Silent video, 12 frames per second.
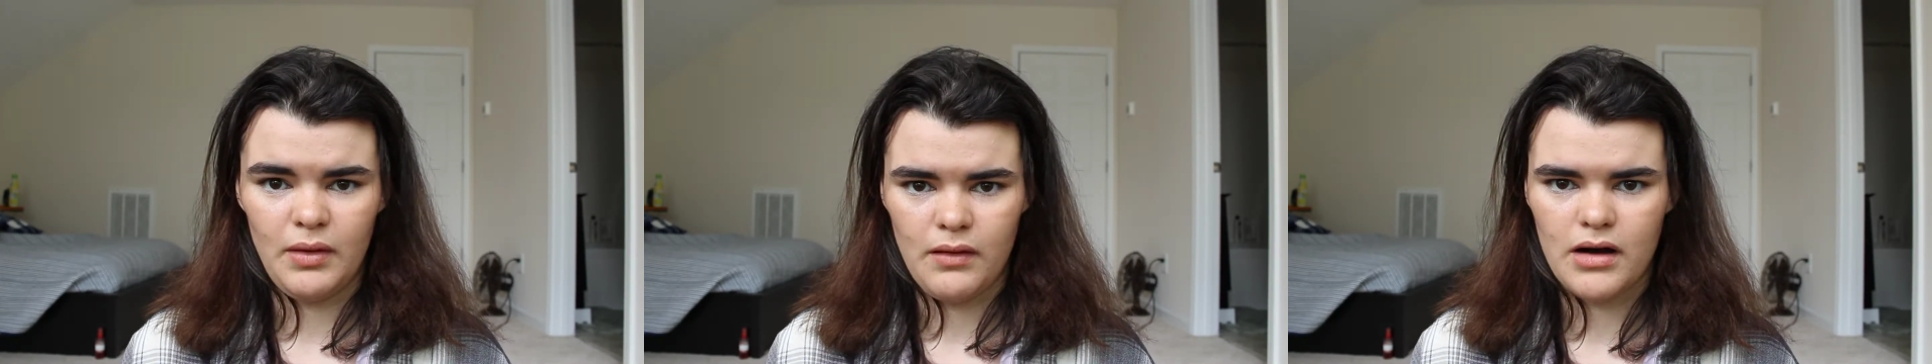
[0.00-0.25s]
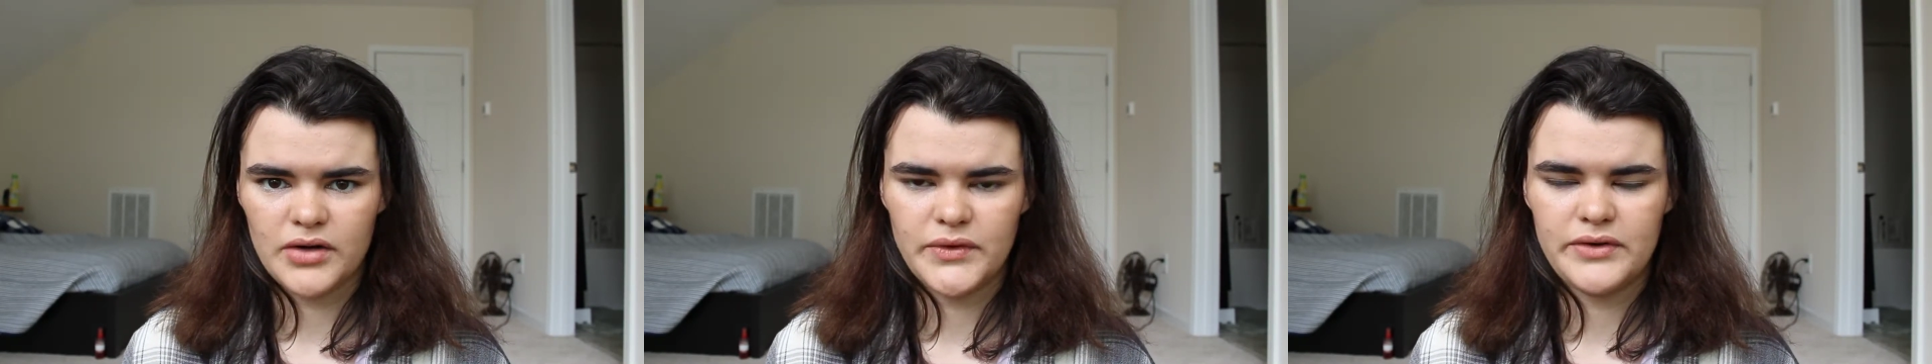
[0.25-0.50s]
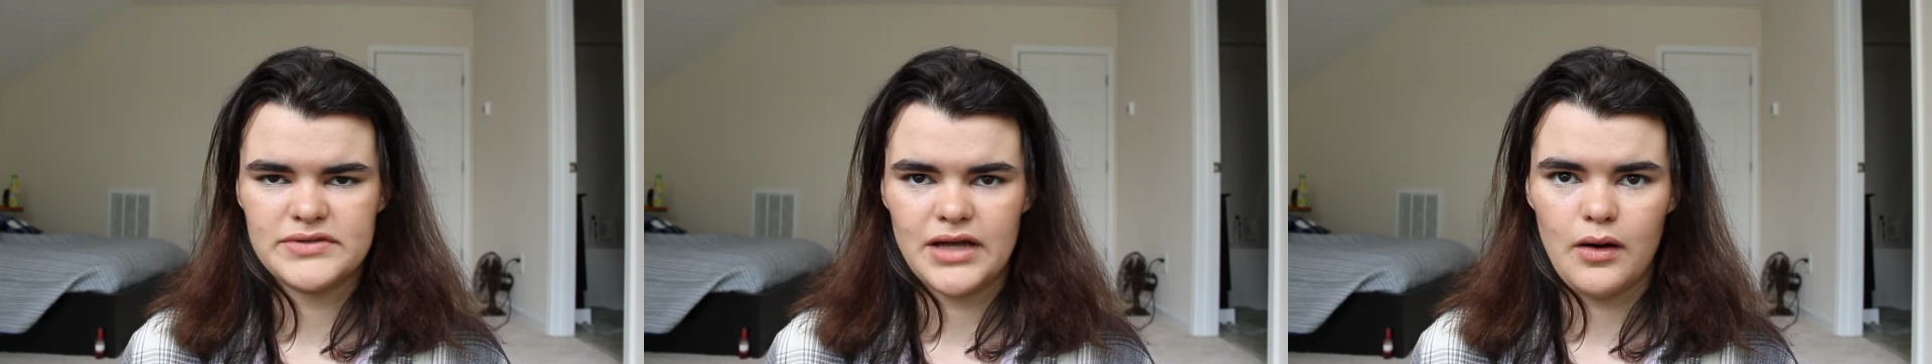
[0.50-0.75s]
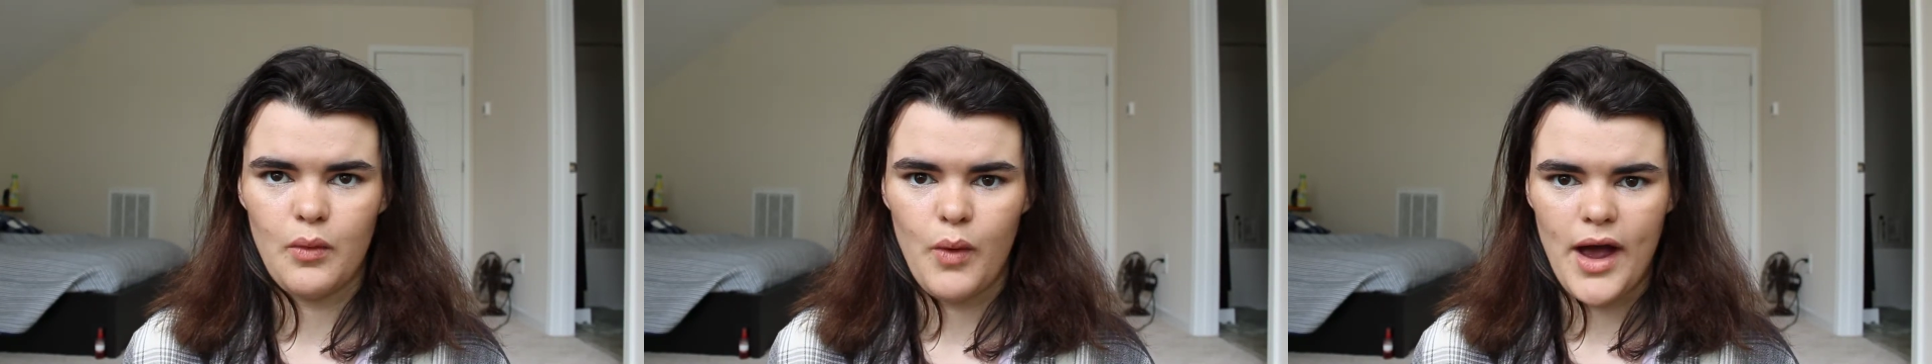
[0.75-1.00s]
locked when he was
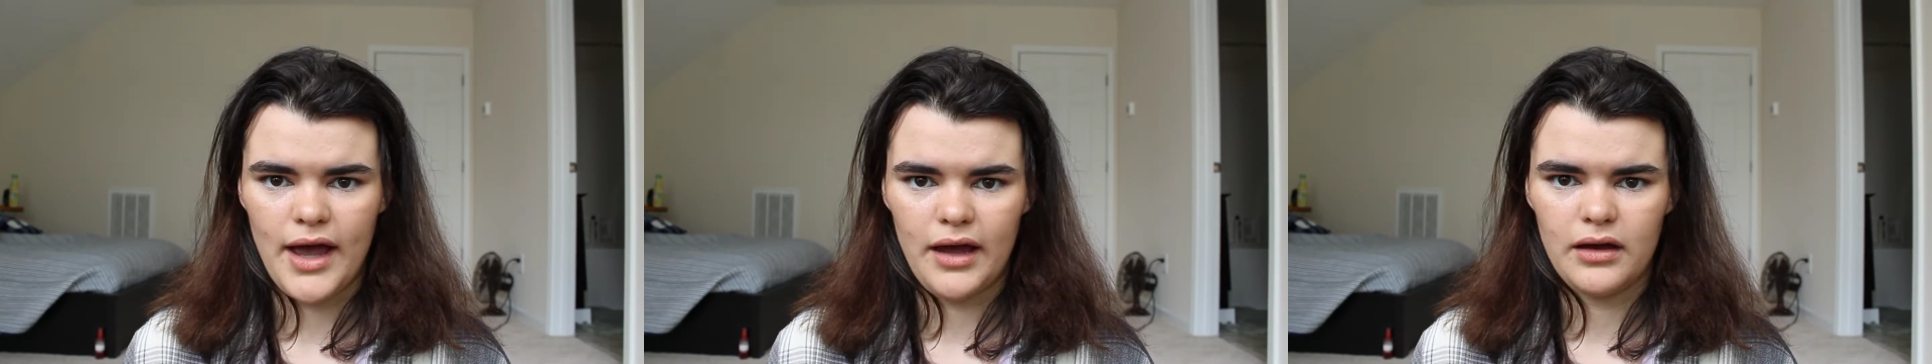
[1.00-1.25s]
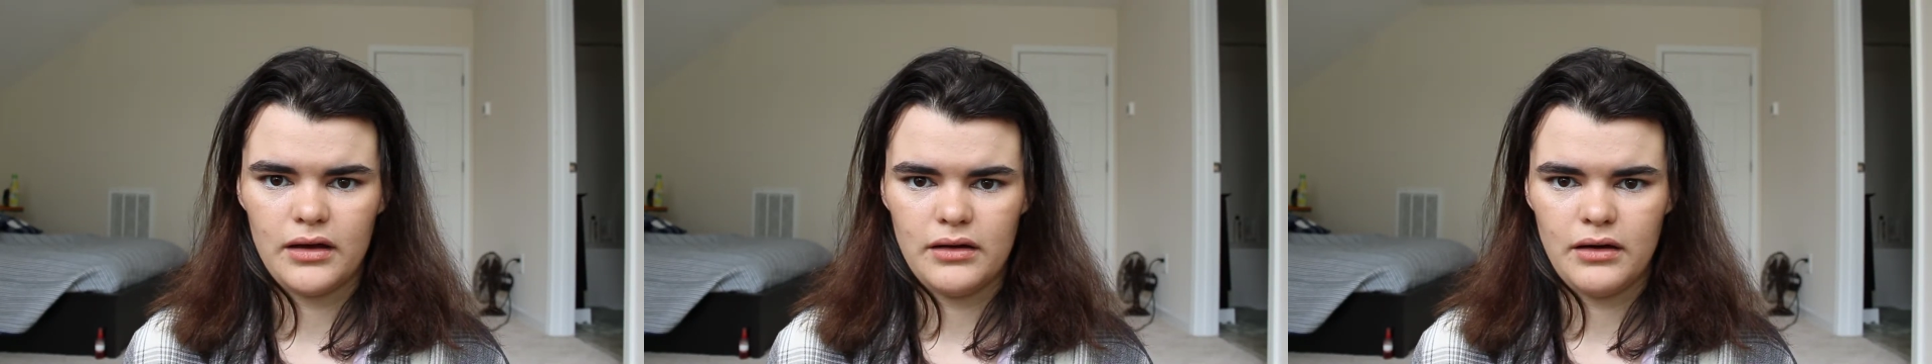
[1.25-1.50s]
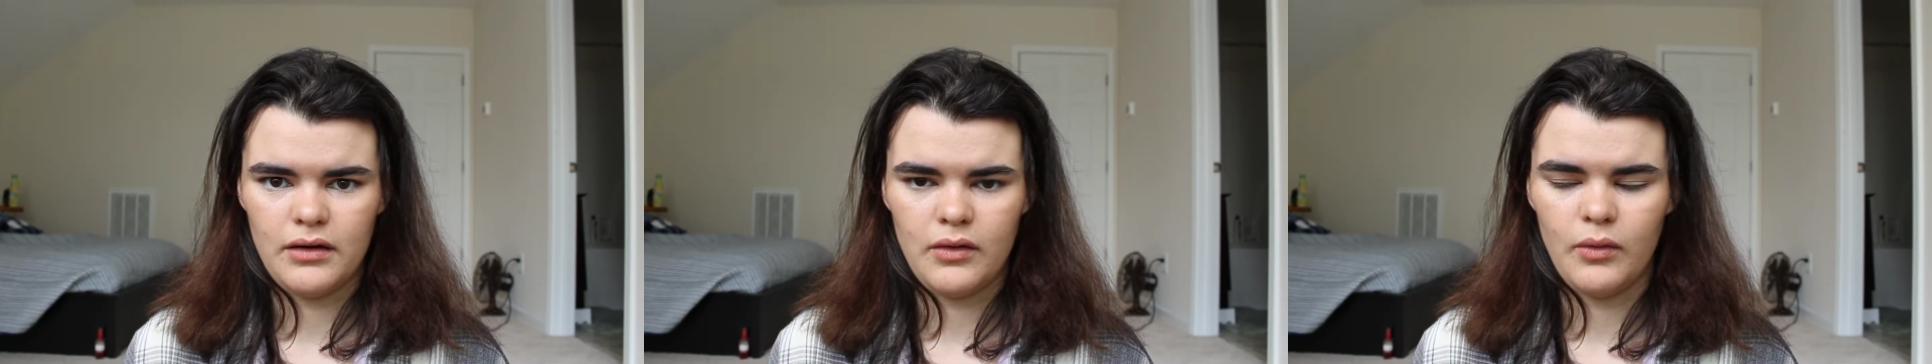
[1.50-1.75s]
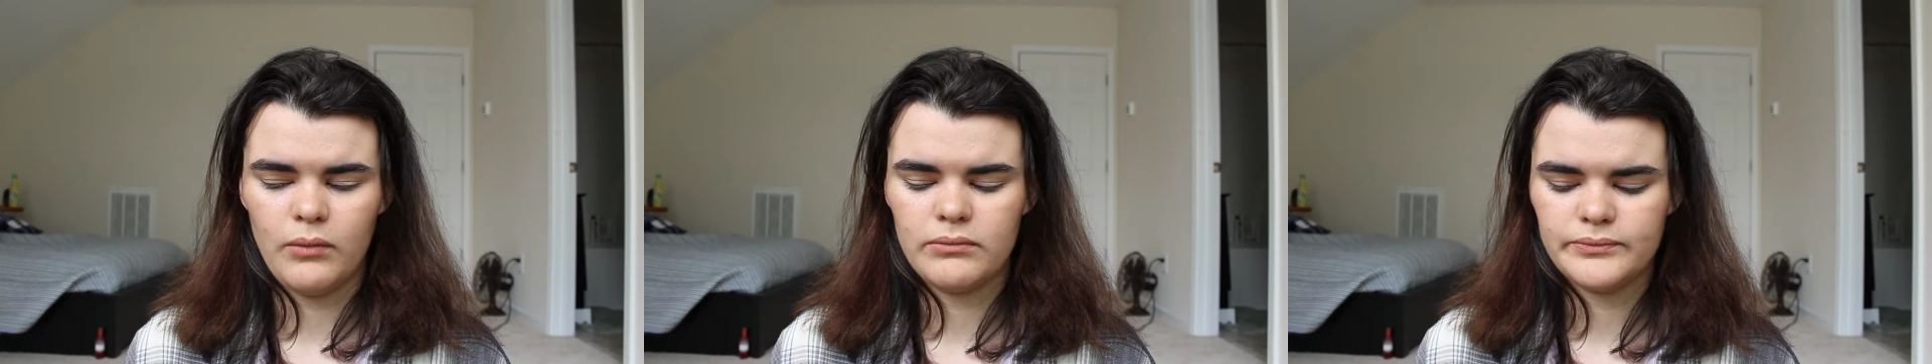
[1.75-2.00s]
like away and not
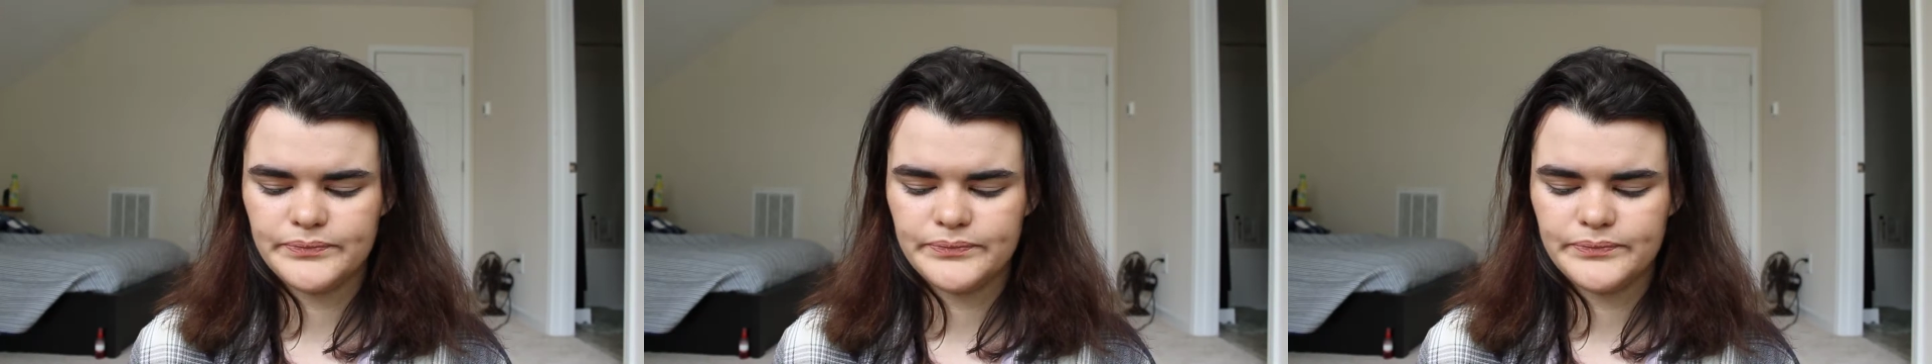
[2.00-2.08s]
home.